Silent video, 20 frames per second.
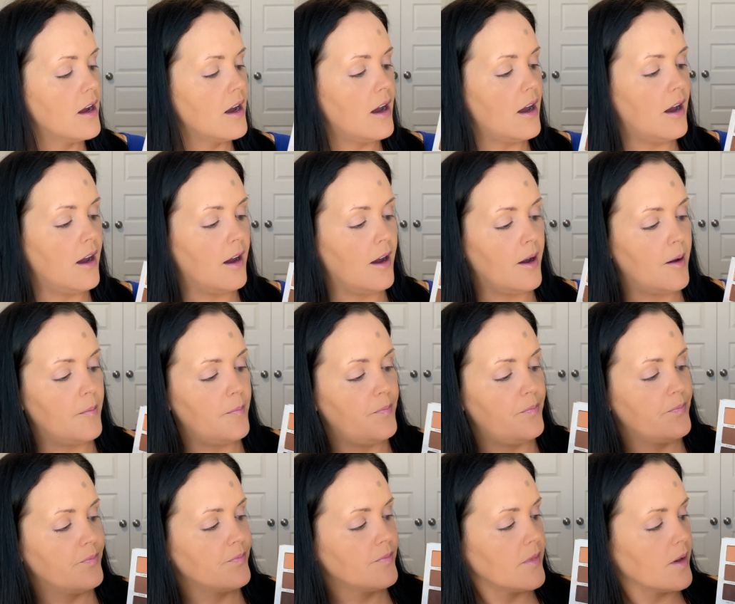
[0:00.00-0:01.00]
I'm
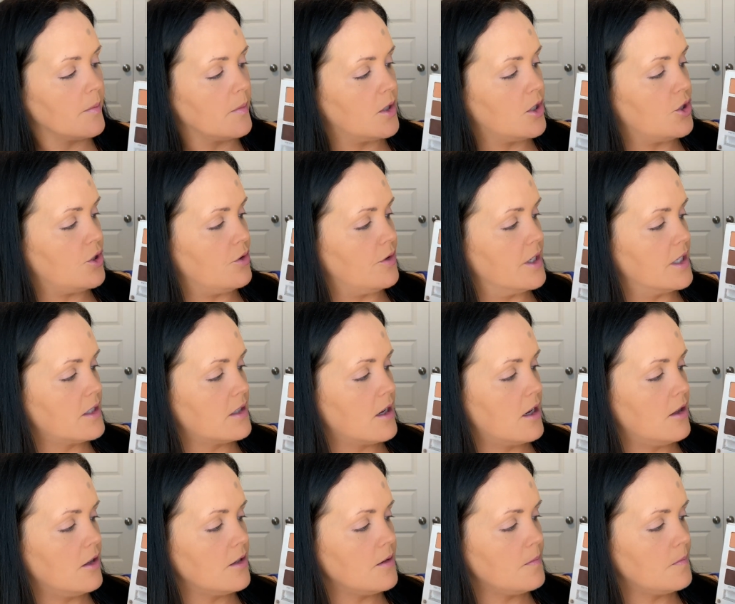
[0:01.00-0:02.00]
gonna do this
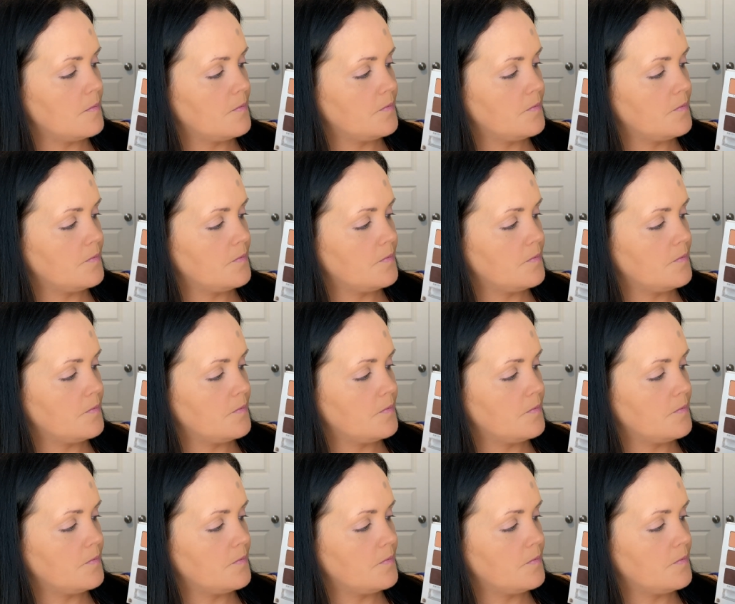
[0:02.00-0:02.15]
color,